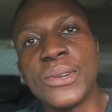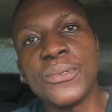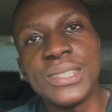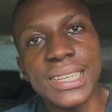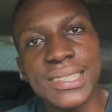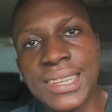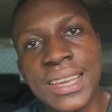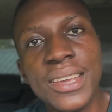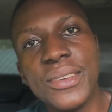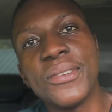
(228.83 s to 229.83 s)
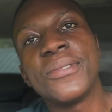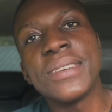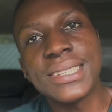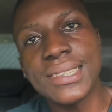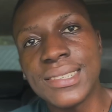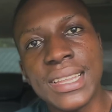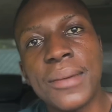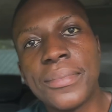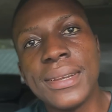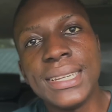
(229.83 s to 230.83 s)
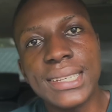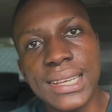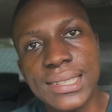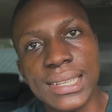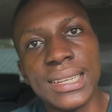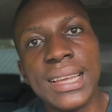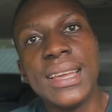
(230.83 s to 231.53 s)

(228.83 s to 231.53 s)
who just, fixes their printers and,